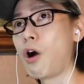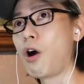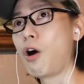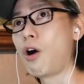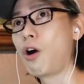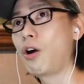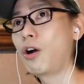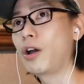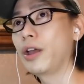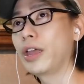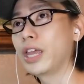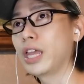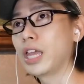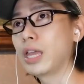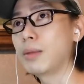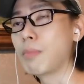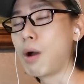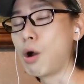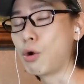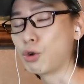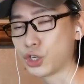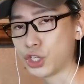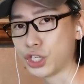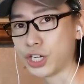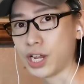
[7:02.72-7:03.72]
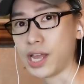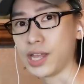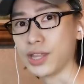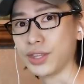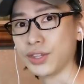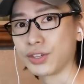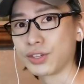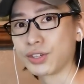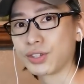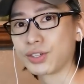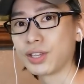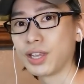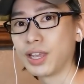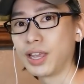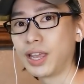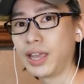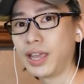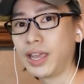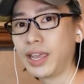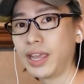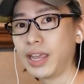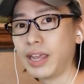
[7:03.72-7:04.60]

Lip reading: raw emotions.